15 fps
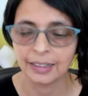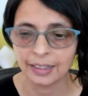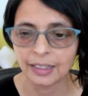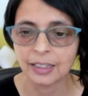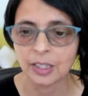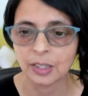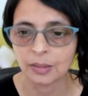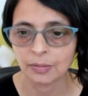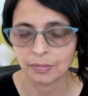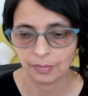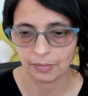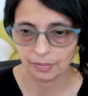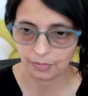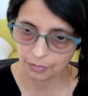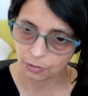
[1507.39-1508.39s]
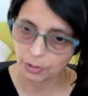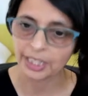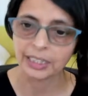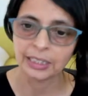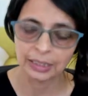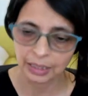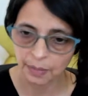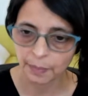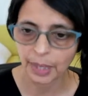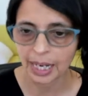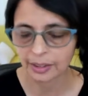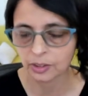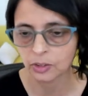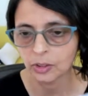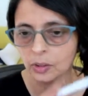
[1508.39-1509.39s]
it's ready to come back
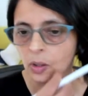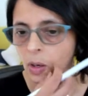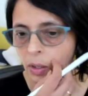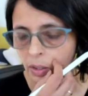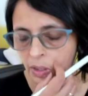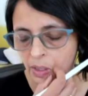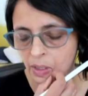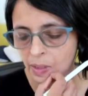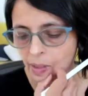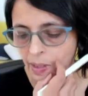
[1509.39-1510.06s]
to the collar.